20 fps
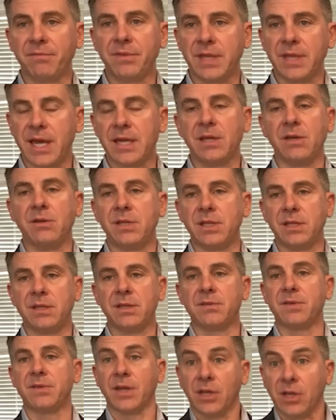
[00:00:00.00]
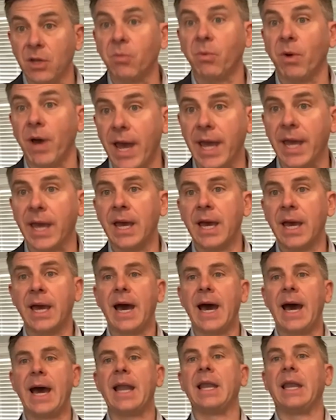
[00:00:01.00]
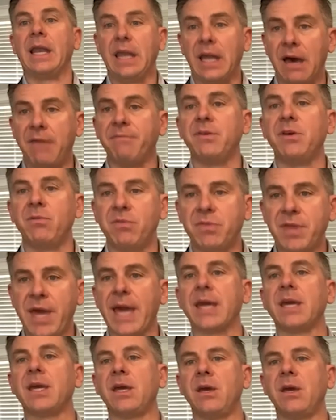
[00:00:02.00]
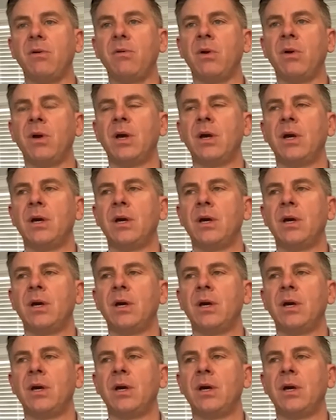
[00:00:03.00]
that you did this in a good way. I love you. Thank you.